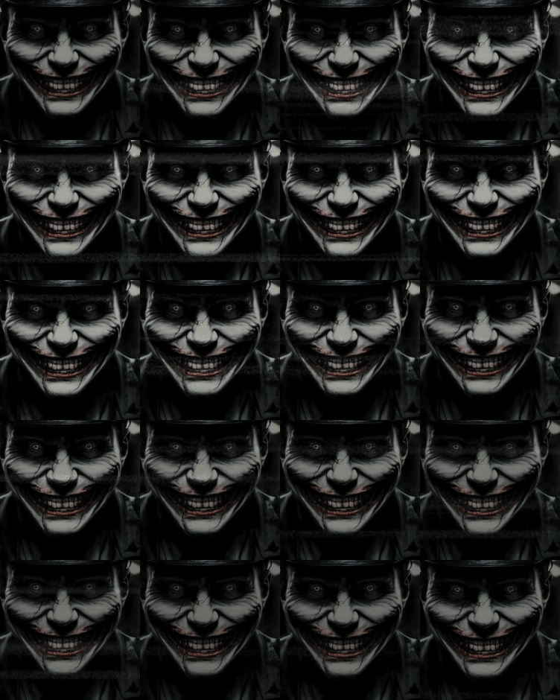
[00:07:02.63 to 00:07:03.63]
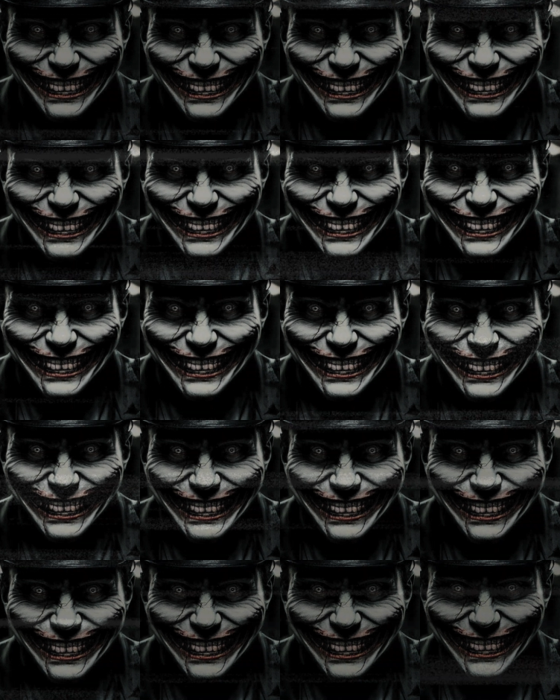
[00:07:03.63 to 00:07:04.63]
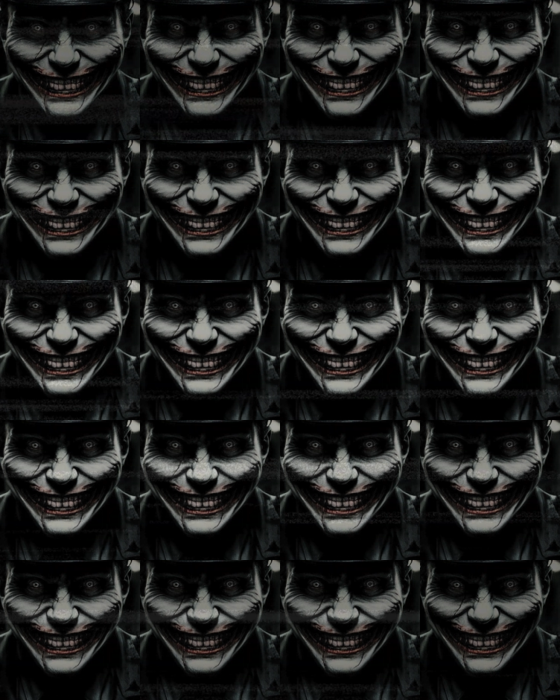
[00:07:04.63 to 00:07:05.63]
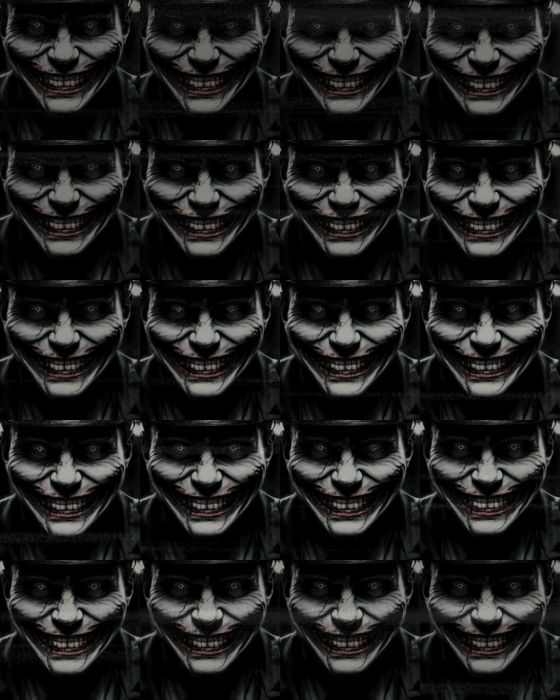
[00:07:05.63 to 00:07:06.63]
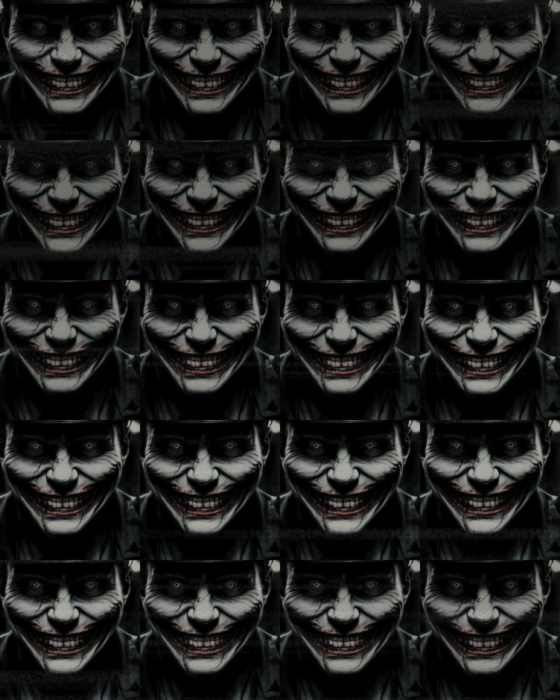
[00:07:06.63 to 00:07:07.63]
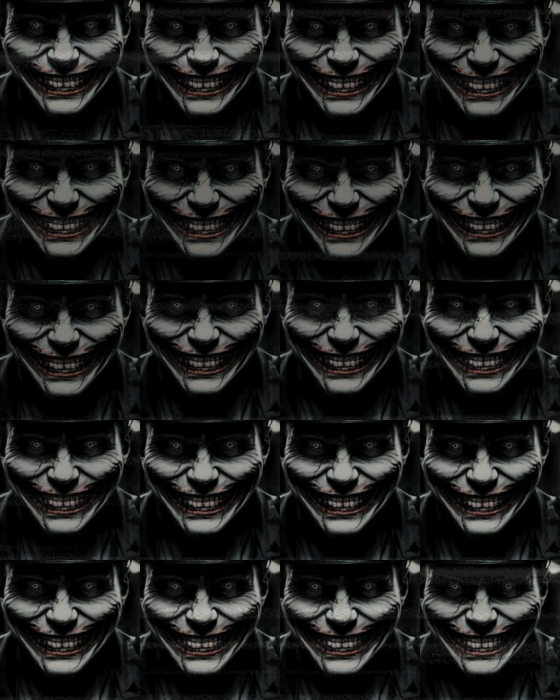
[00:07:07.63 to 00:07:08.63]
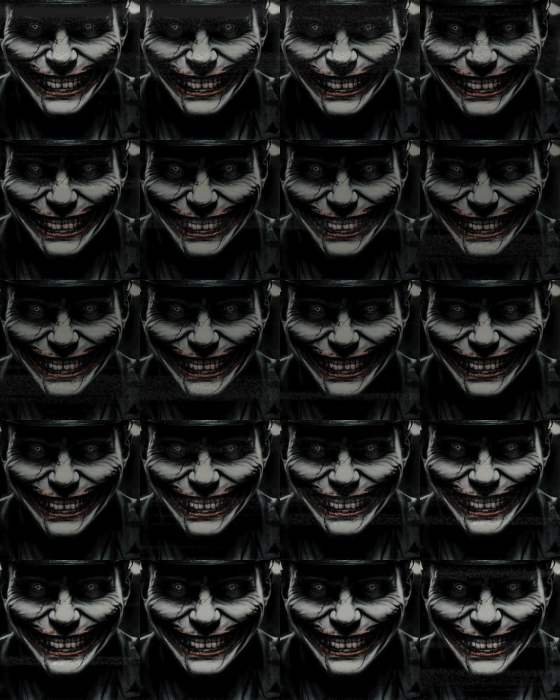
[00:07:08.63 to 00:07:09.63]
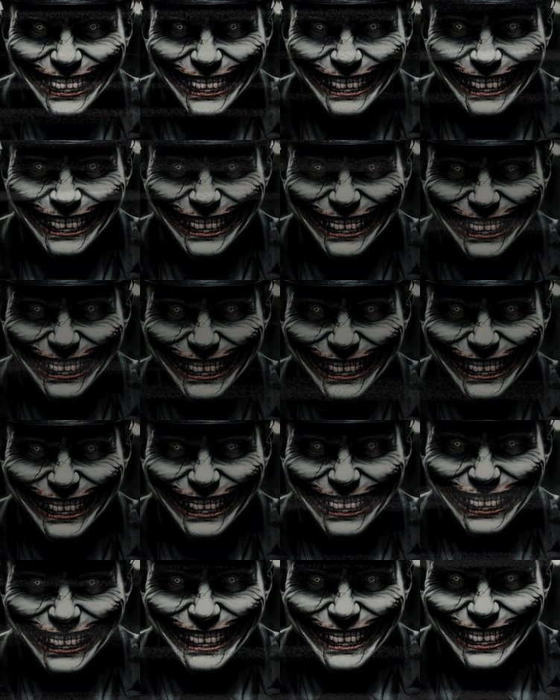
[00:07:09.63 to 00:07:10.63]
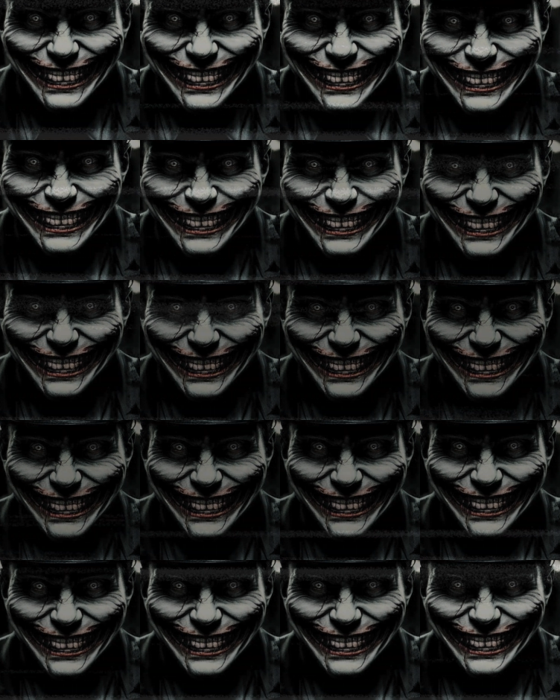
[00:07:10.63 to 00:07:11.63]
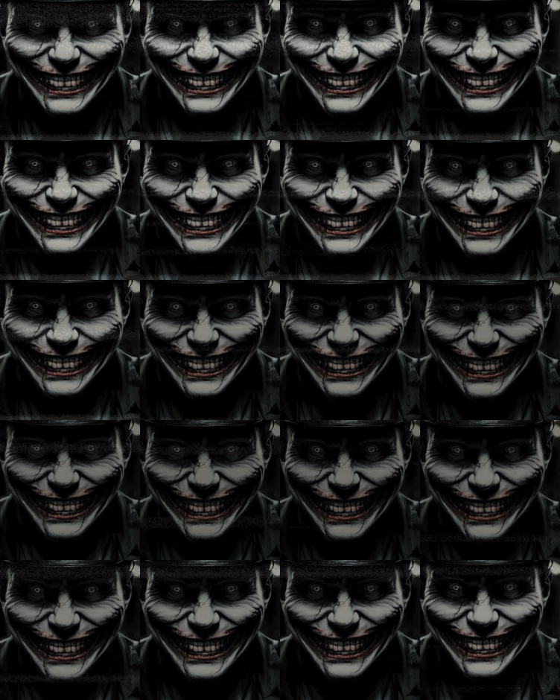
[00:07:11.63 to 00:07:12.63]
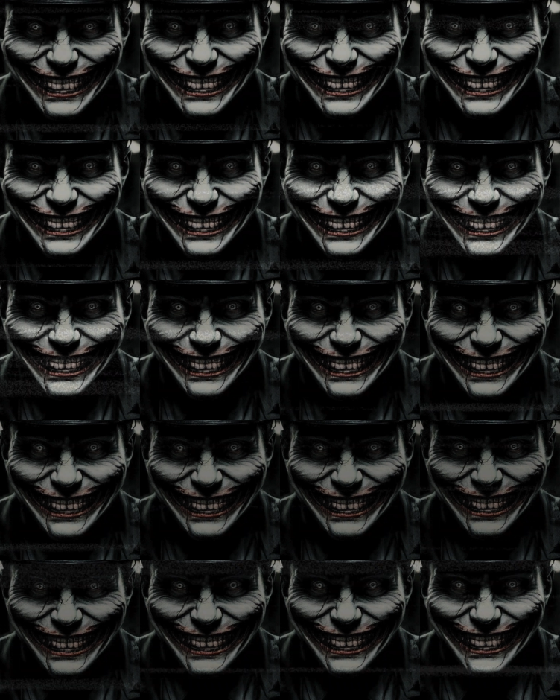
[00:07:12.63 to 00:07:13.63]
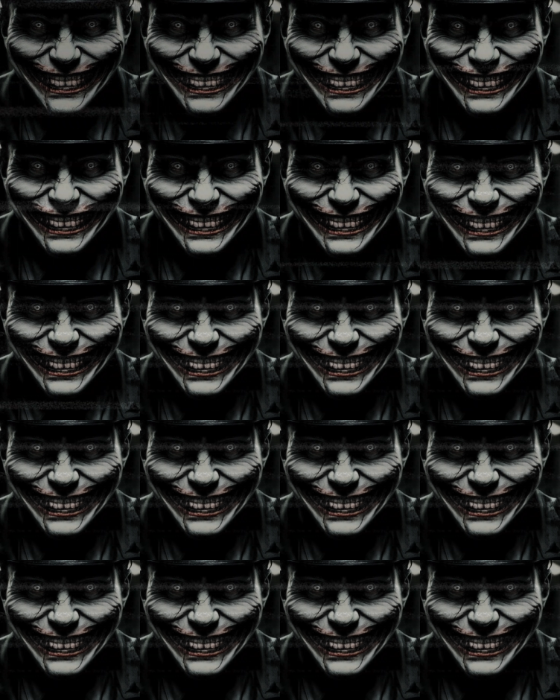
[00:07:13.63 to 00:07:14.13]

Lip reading: from behind me made me freeze for a moment, all semblance of thought fleeing. Oh shit, man. Memories of my mother talking about taking the New York subway as a teenager flooded my mind.